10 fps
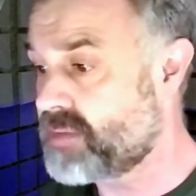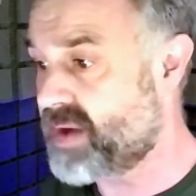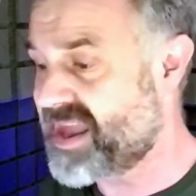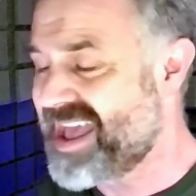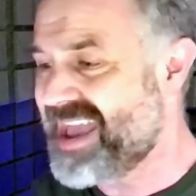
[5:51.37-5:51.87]

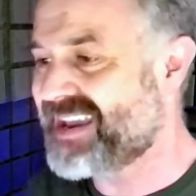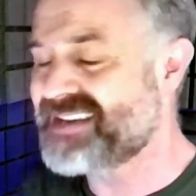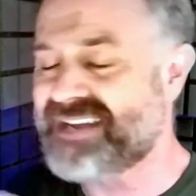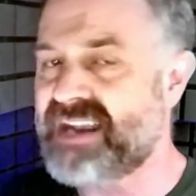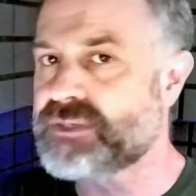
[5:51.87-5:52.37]
but it
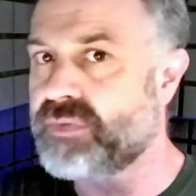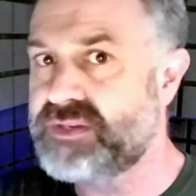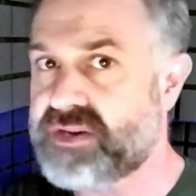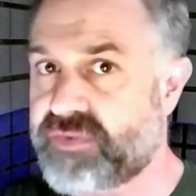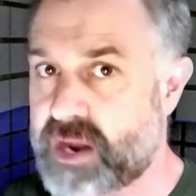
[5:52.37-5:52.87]
contains all these
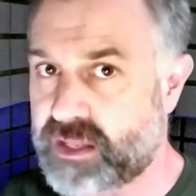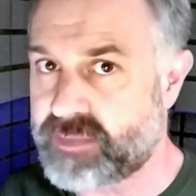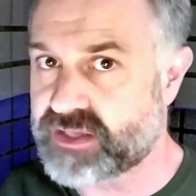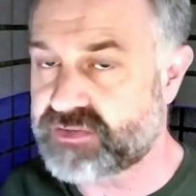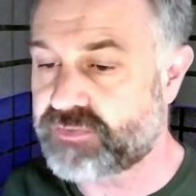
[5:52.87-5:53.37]
different
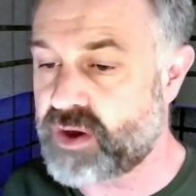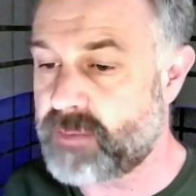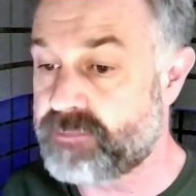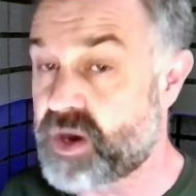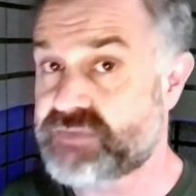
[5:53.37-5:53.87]
elements
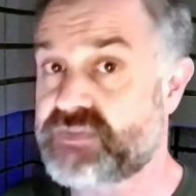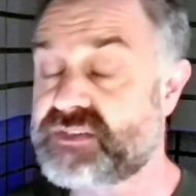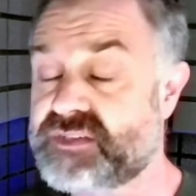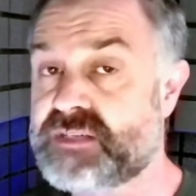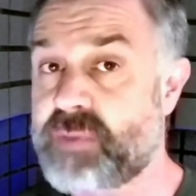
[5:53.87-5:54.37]
from
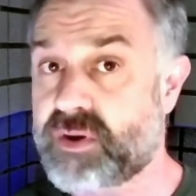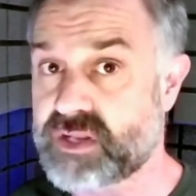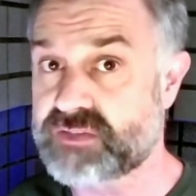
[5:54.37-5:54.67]
Boschwitz's experience,